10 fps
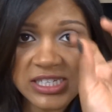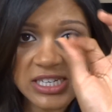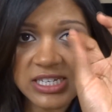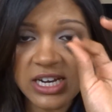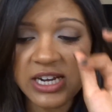
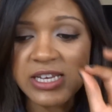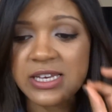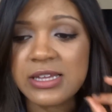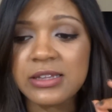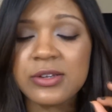
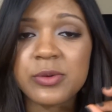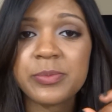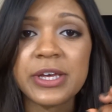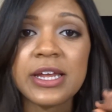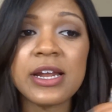tiny little
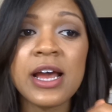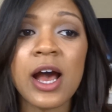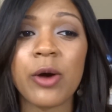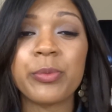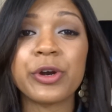bit,
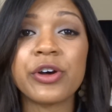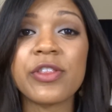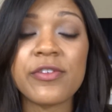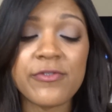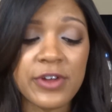I'll put it
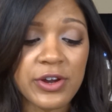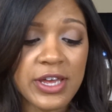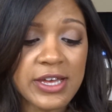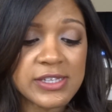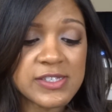on the
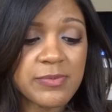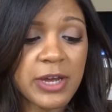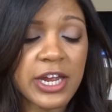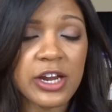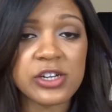very ends of my
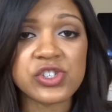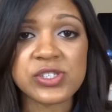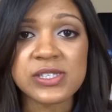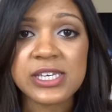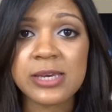hair
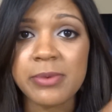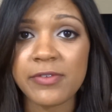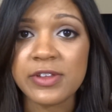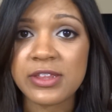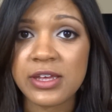just to keep
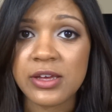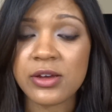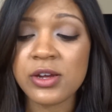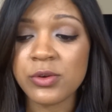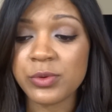everything
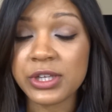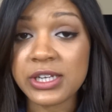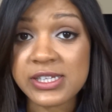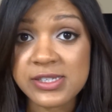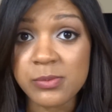really
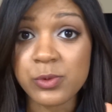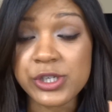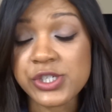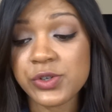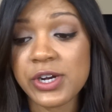nice and
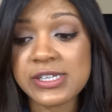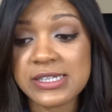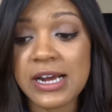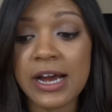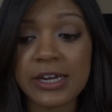moisturized
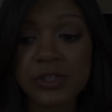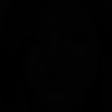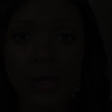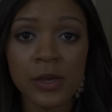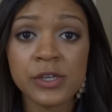and
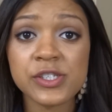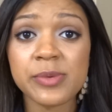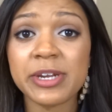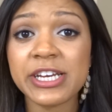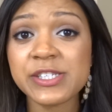hydrated. So
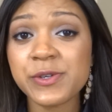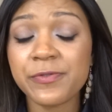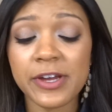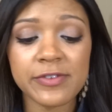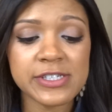my next 2
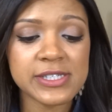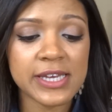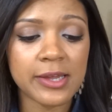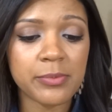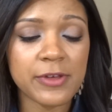favorites
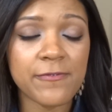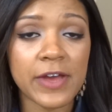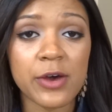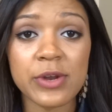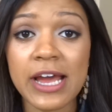can be
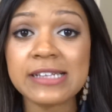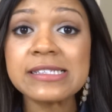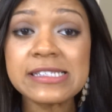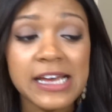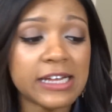found at
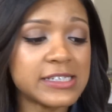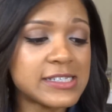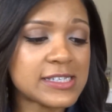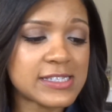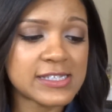
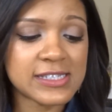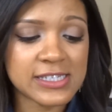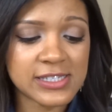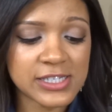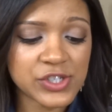Sally's. This is
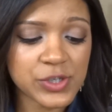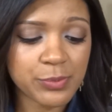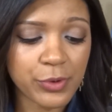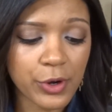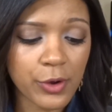the TIGI
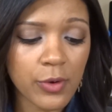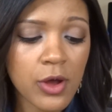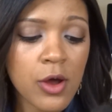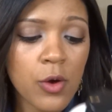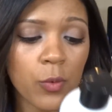Pro
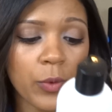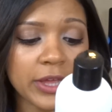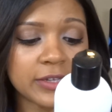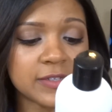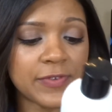
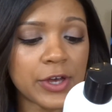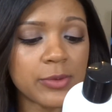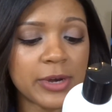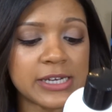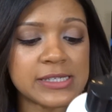Weightless
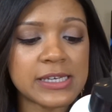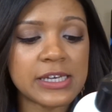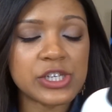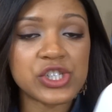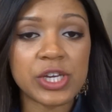
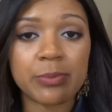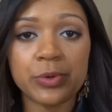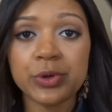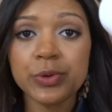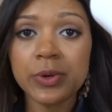Volumizing
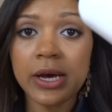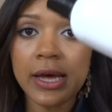Shampoo